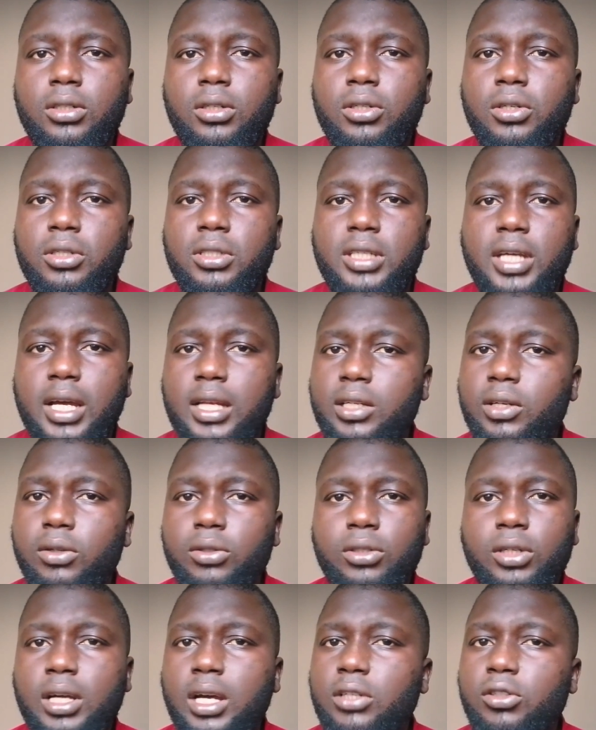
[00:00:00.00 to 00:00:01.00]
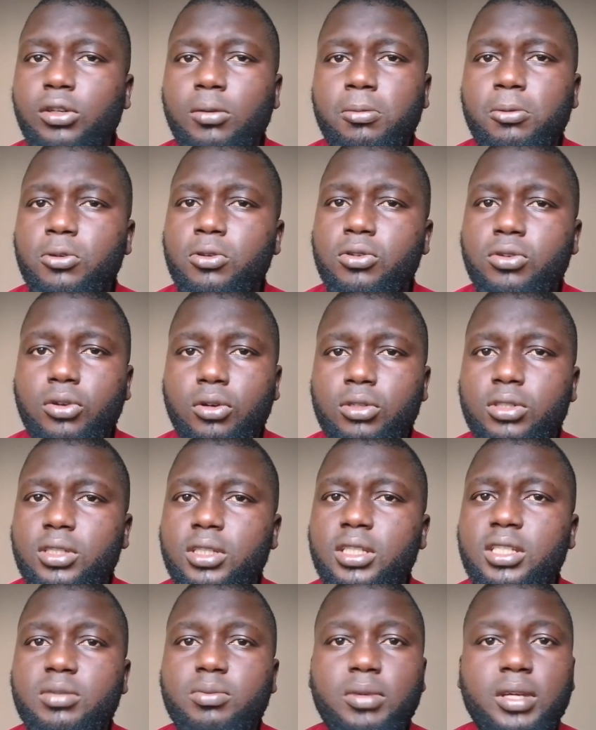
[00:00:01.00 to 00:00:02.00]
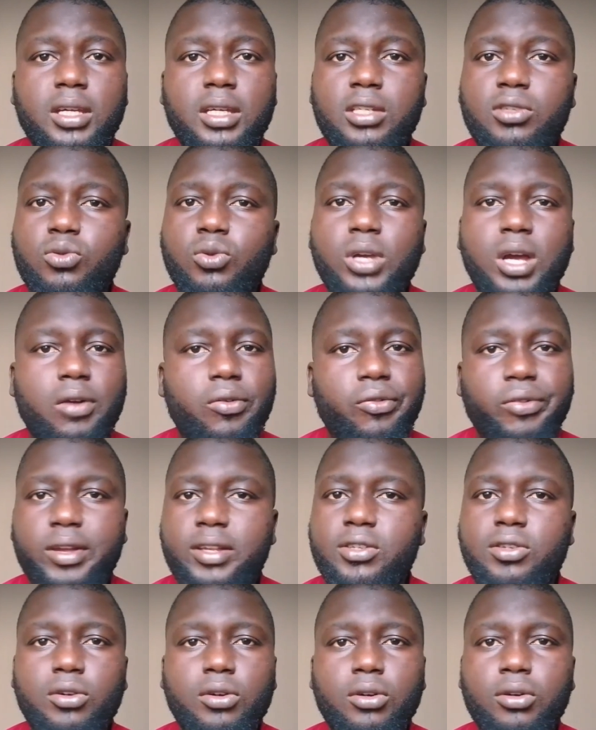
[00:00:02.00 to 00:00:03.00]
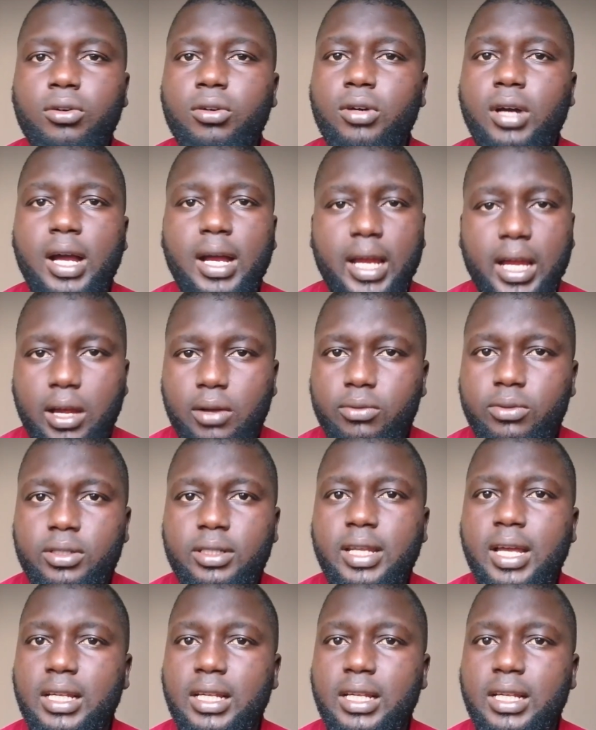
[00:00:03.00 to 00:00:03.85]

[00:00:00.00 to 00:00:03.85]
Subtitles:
your channel. You can't upload such. It will affect your account.